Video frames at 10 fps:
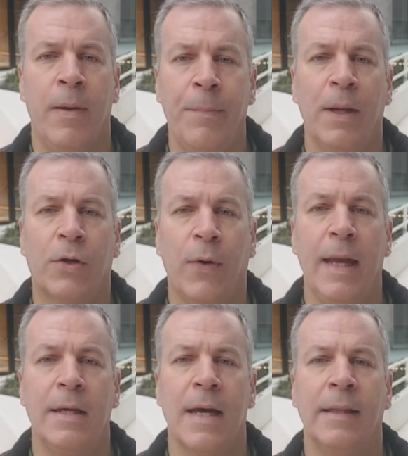People
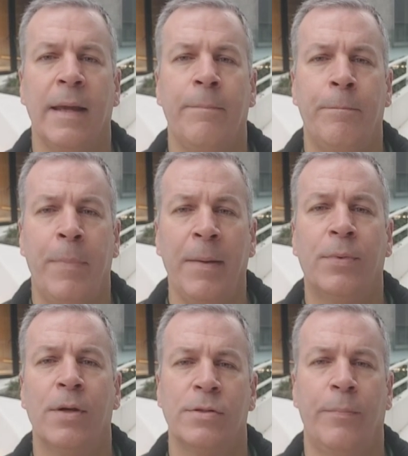agreed and they
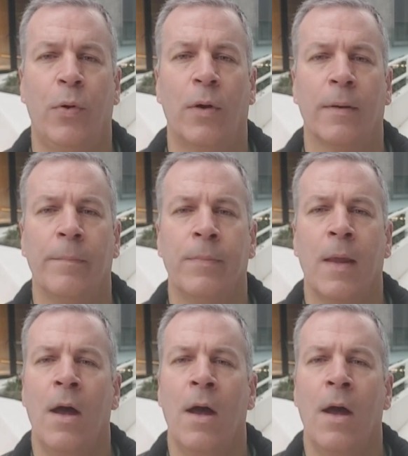beeped their support.